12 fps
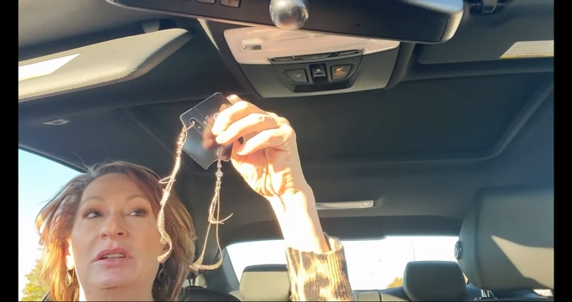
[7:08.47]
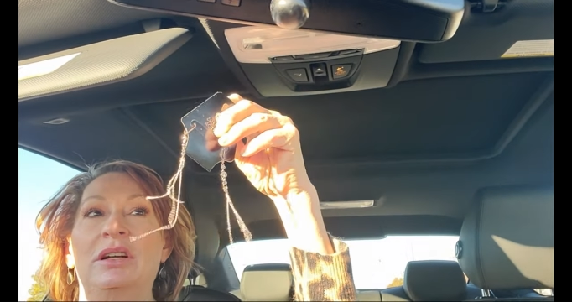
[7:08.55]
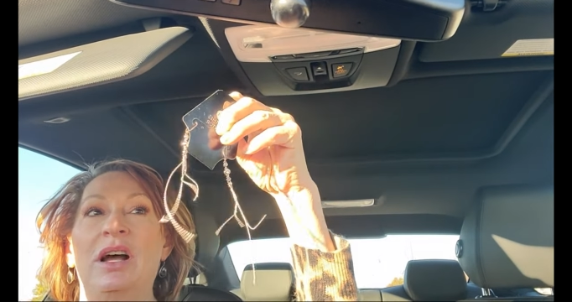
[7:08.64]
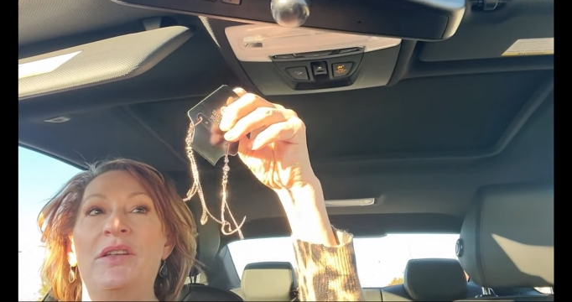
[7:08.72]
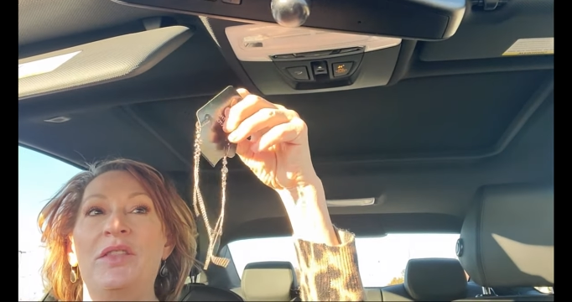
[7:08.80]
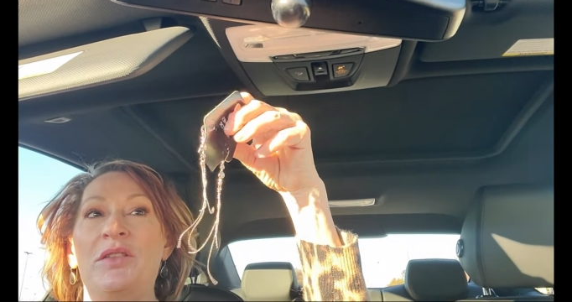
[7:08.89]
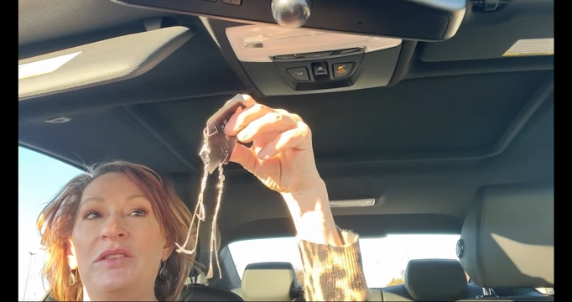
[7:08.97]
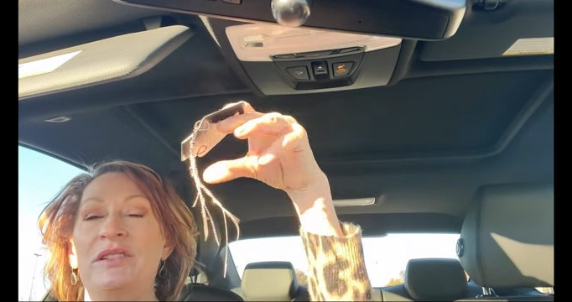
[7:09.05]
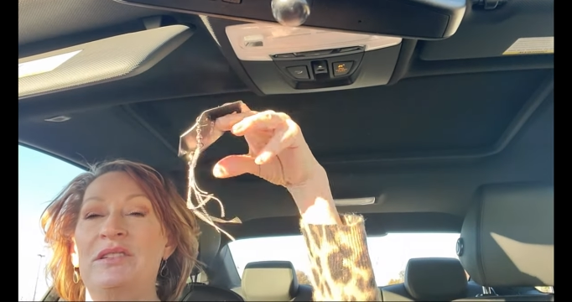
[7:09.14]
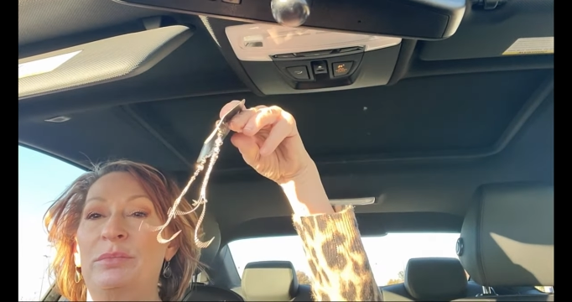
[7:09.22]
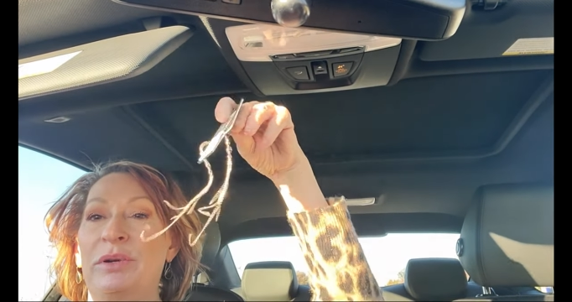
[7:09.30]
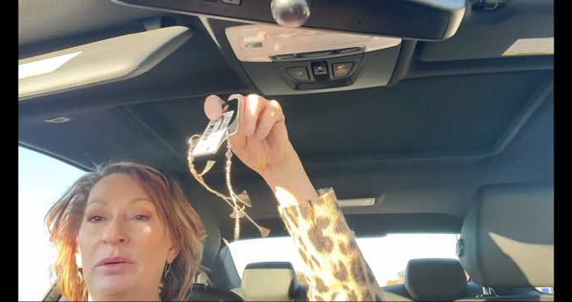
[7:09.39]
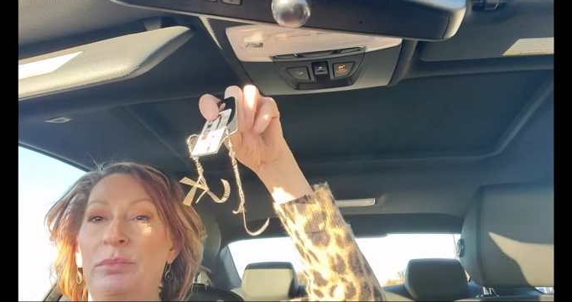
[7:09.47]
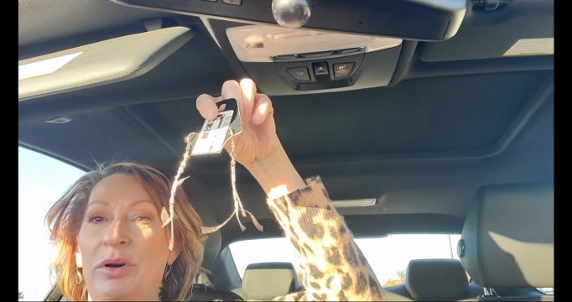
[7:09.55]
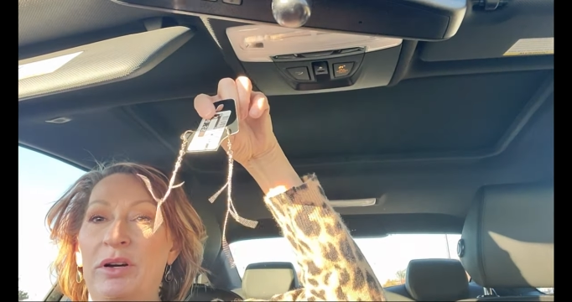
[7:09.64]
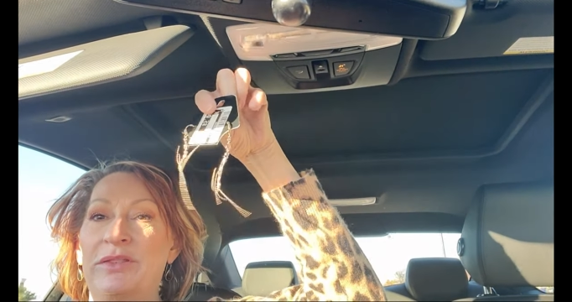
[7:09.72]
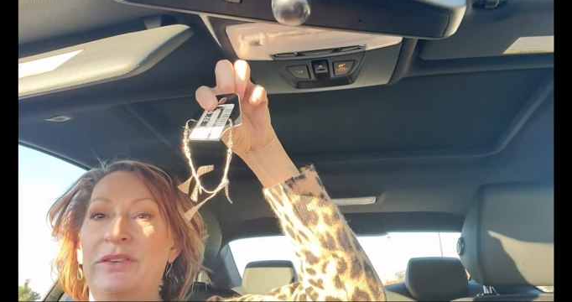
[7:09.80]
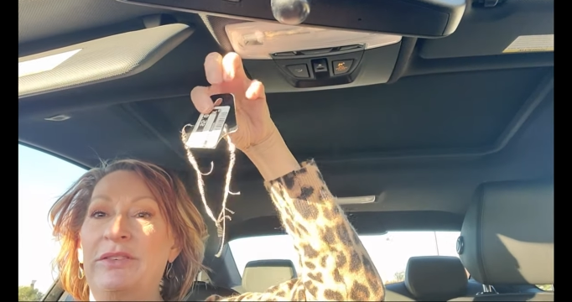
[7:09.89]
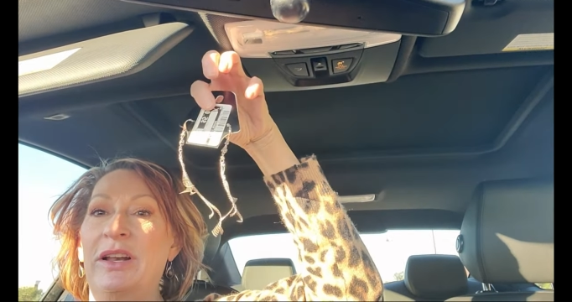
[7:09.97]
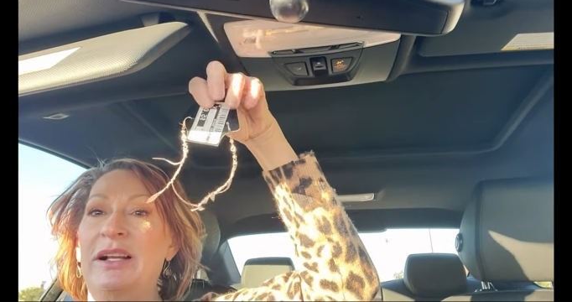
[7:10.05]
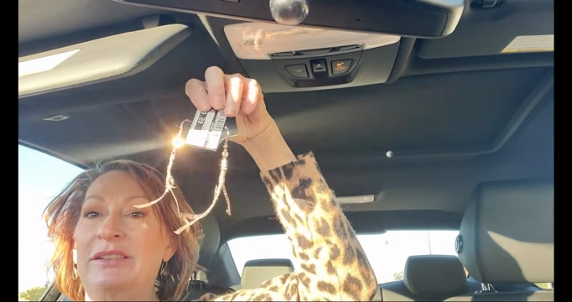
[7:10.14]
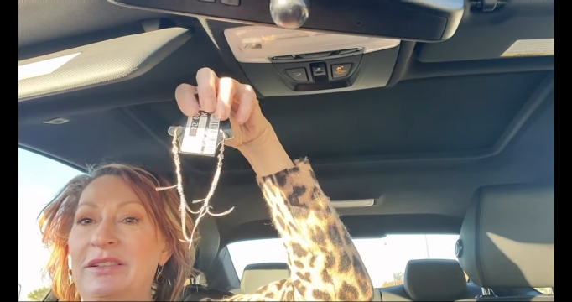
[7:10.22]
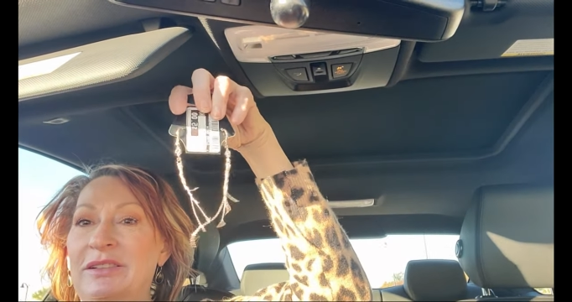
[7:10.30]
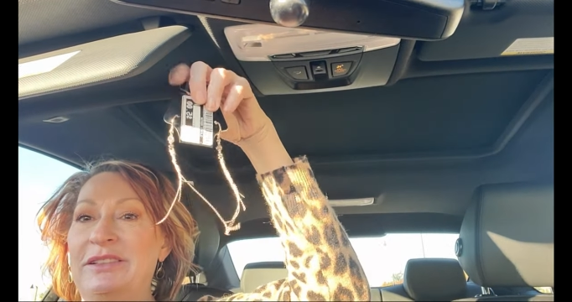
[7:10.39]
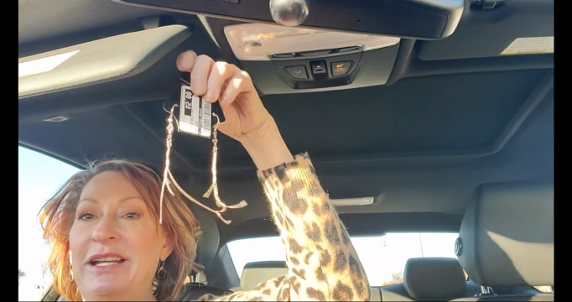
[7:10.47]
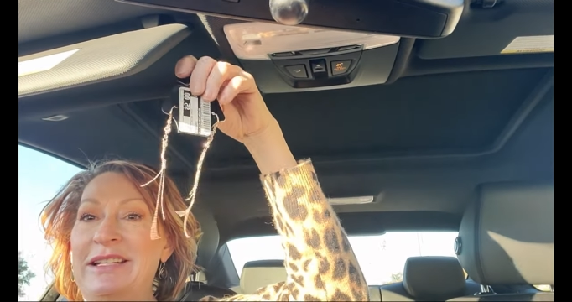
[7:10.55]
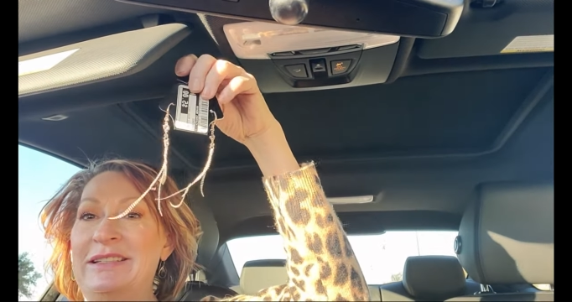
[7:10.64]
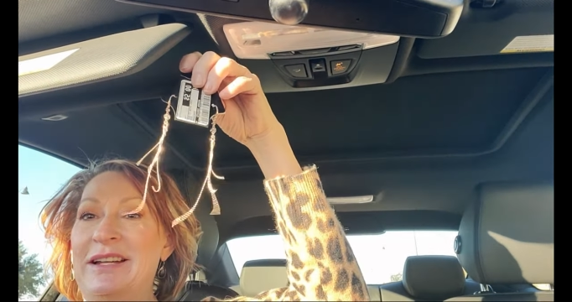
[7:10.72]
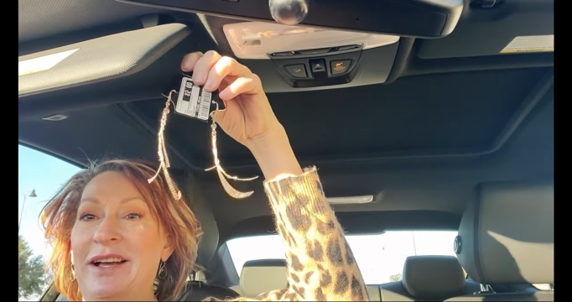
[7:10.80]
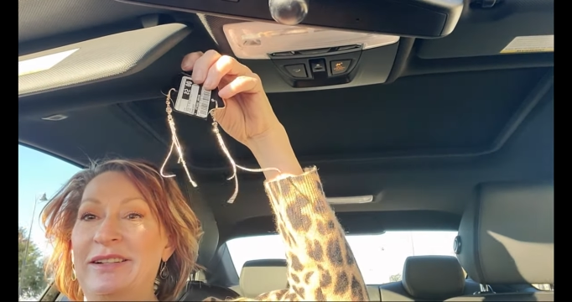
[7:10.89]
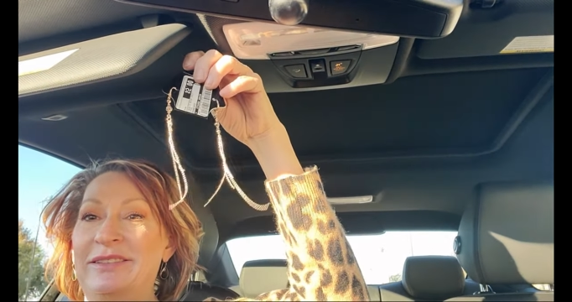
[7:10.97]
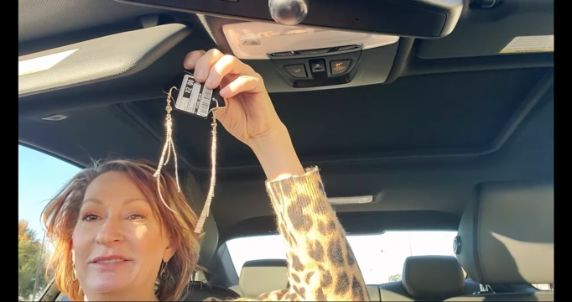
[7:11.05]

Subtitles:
I thought these would be perfect for like a little date night,